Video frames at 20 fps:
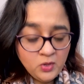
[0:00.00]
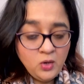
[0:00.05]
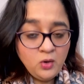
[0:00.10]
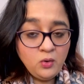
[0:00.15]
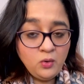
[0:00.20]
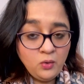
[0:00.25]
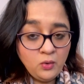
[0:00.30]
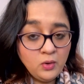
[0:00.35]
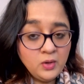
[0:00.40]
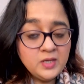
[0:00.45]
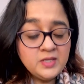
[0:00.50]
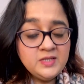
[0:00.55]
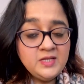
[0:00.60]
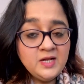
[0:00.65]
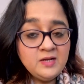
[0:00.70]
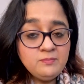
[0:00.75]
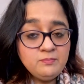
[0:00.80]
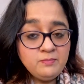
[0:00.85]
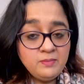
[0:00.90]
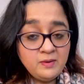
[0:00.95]
or
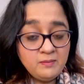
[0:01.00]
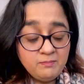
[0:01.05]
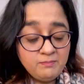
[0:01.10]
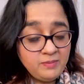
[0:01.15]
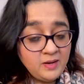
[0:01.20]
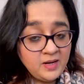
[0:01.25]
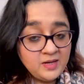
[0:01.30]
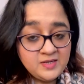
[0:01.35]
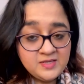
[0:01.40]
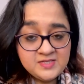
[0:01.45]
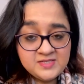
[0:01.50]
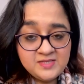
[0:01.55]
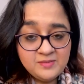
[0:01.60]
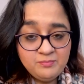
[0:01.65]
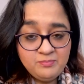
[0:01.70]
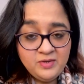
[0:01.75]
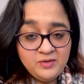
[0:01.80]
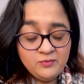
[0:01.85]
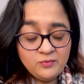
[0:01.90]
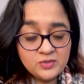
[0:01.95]
that party
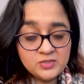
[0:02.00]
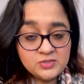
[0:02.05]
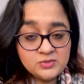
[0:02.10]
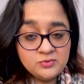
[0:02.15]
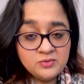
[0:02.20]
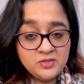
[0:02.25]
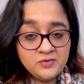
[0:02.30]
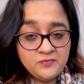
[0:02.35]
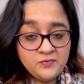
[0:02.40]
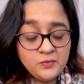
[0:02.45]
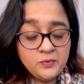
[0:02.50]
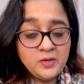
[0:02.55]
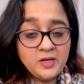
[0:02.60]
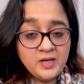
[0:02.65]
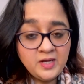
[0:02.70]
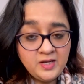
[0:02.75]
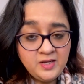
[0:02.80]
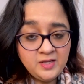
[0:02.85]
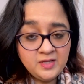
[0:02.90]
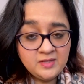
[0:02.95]
simply wants to give you a
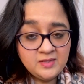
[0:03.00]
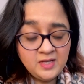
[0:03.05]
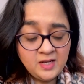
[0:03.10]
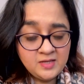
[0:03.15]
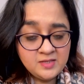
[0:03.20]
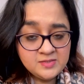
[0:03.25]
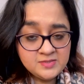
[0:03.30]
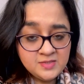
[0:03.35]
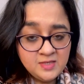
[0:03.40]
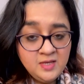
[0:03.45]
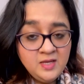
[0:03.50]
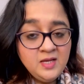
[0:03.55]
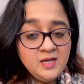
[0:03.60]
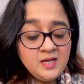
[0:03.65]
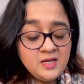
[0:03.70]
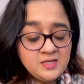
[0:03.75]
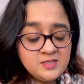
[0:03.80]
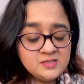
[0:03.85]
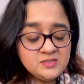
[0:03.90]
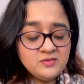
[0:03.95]
headache. That is,
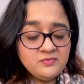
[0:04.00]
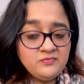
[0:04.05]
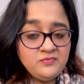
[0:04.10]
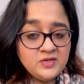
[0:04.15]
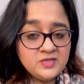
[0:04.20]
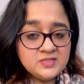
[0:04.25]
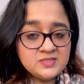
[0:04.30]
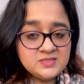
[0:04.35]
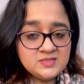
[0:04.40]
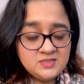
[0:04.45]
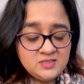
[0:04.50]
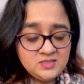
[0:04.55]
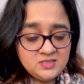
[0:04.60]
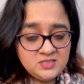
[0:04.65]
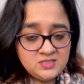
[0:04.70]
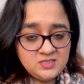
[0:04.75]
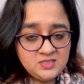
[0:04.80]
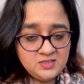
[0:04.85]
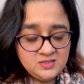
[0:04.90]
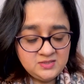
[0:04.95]
it is a
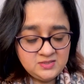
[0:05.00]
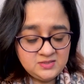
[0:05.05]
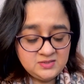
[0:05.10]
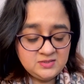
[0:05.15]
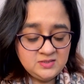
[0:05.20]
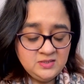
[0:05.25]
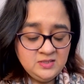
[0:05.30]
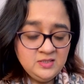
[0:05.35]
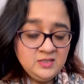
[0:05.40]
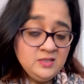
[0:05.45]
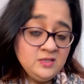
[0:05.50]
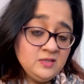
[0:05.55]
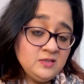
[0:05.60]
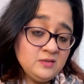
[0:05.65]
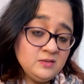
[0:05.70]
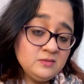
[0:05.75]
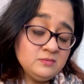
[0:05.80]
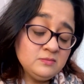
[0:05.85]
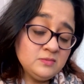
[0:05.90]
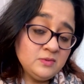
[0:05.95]
vexatious
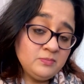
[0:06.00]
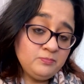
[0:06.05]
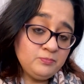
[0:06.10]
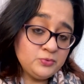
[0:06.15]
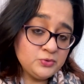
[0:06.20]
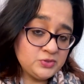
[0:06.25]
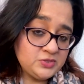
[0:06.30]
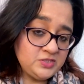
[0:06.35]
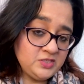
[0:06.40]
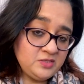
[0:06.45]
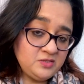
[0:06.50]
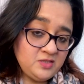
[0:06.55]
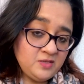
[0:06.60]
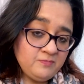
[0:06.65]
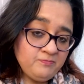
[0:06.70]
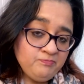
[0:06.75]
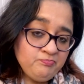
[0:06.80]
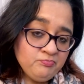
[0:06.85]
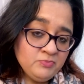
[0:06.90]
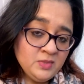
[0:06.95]
proceeding.
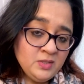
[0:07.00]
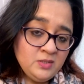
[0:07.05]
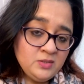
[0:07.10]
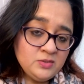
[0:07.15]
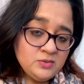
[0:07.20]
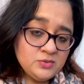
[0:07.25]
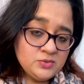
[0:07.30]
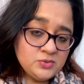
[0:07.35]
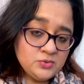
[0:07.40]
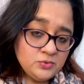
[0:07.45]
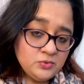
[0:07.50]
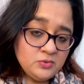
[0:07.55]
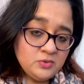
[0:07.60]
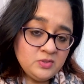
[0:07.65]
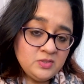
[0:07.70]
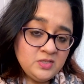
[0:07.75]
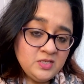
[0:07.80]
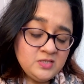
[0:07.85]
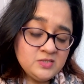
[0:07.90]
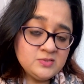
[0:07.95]
So
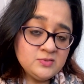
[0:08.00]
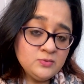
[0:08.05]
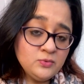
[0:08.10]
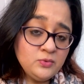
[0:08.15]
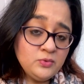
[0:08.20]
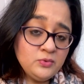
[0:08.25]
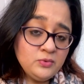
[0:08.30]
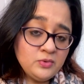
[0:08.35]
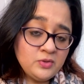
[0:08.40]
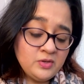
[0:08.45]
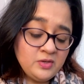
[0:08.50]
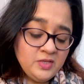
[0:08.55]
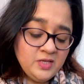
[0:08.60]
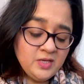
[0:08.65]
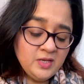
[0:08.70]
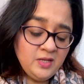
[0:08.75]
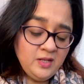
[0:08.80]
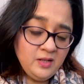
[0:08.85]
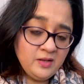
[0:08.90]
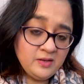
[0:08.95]
there is no
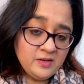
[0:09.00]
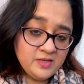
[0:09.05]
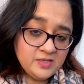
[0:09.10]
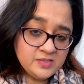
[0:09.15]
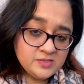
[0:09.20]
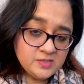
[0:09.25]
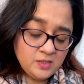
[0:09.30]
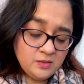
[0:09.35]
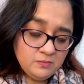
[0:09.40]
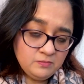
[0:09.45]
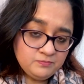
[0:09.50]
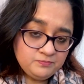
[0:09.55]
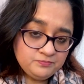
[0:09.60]
real reason.